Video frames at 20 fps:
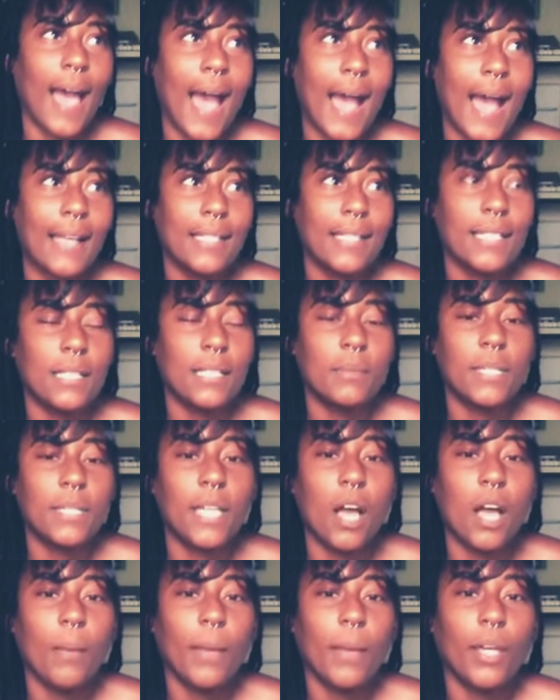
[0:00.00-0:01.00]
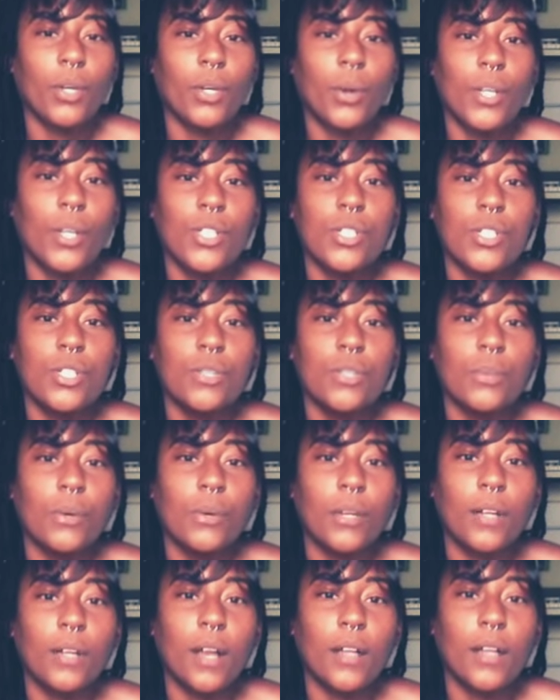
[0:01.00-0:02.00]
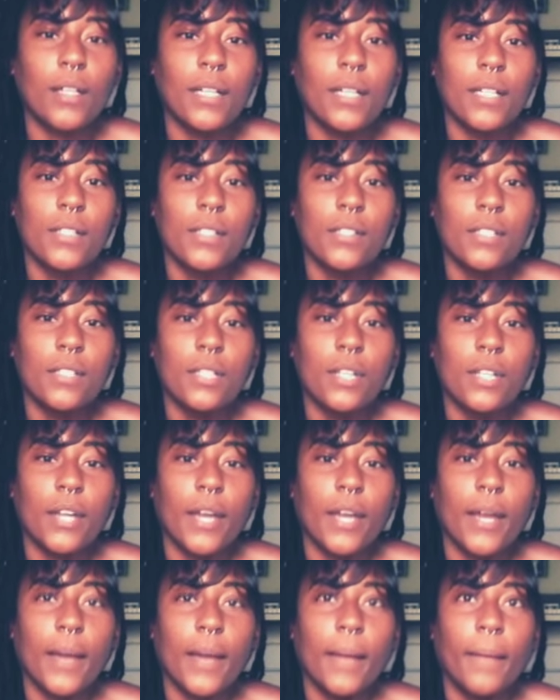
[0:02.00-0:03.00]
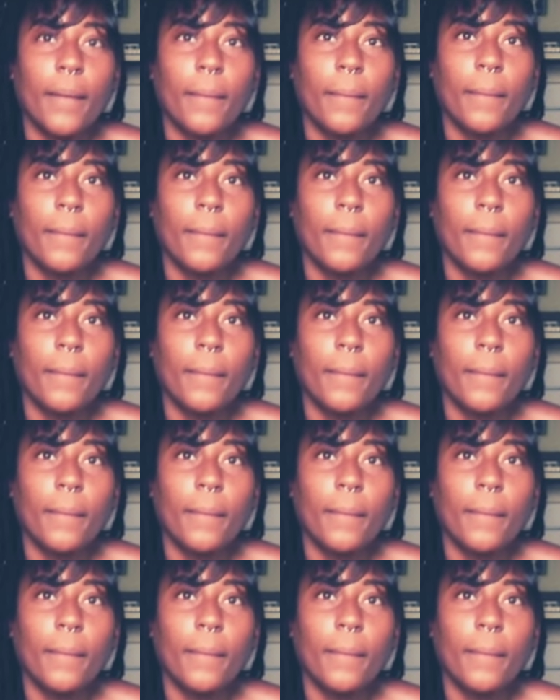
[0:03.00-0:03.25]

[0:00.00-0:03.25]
asked me on my question board on Instagram.